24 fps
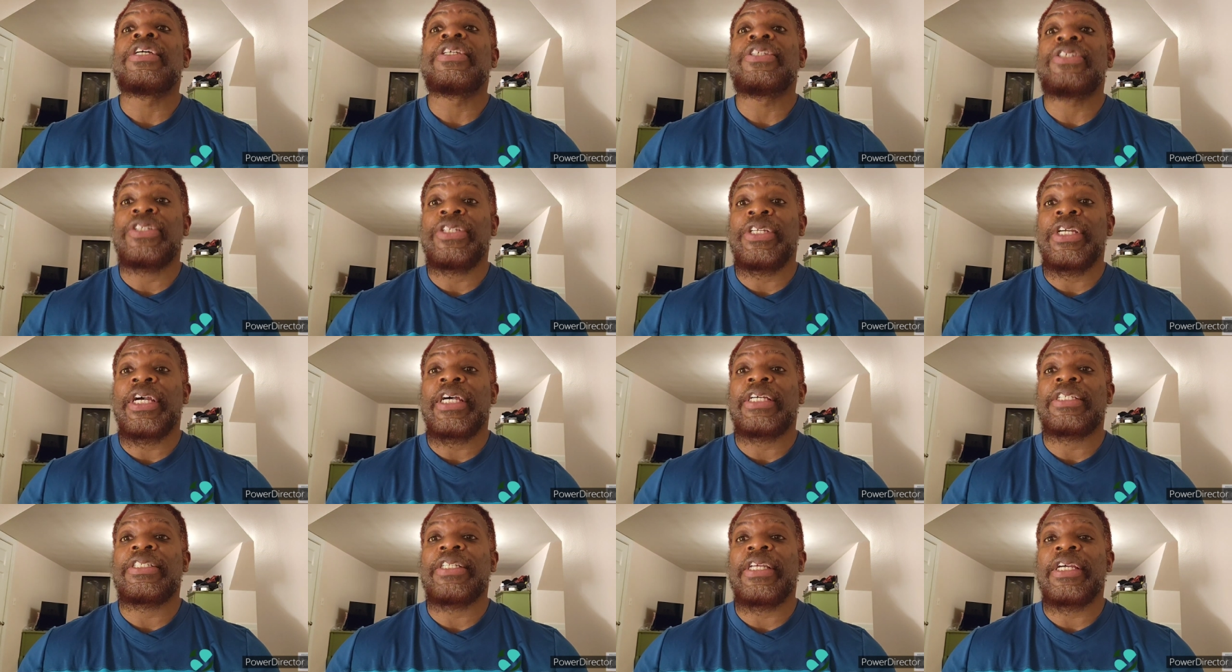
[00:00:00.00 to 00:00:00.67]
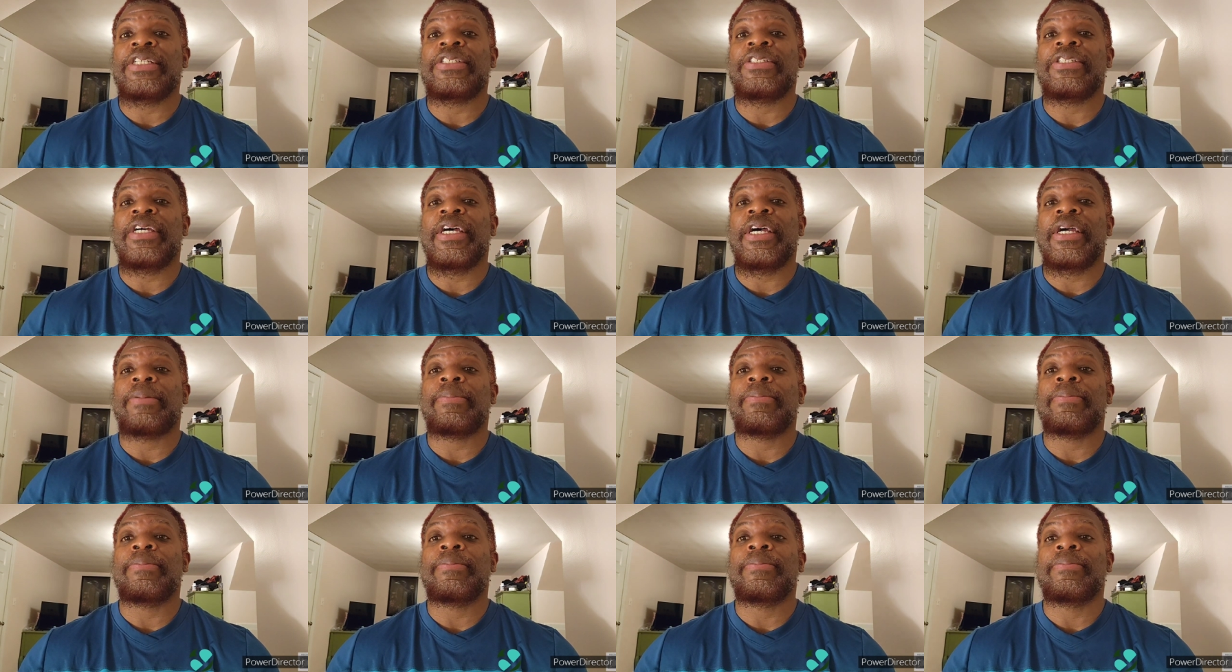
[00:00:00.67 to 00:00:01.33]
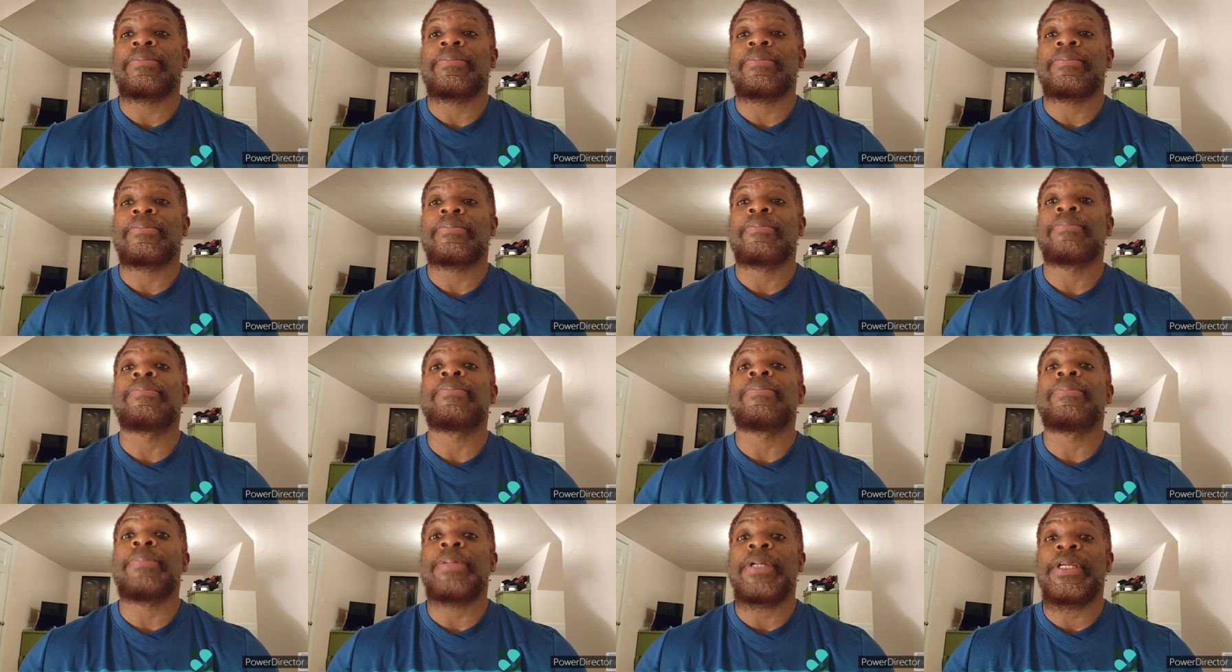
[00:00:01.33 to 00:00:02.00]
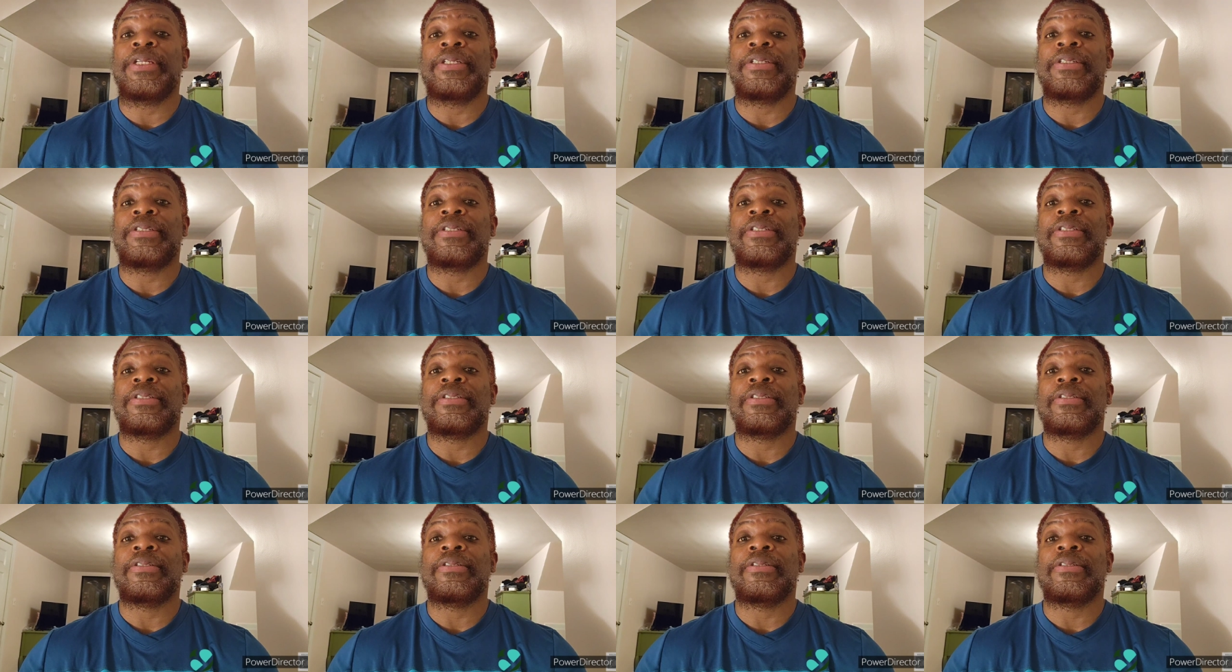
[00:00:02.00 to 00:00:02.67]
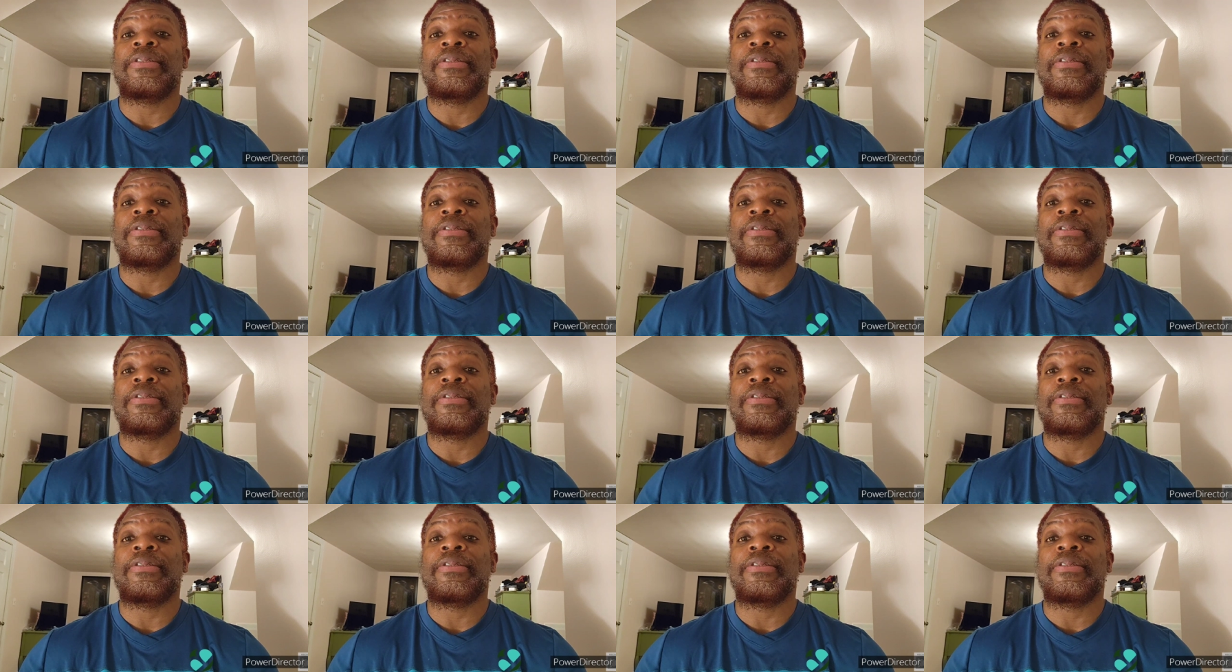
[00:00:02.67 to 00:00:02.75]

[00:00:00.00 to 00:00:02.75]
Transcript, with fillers: See you guys next time. Peace.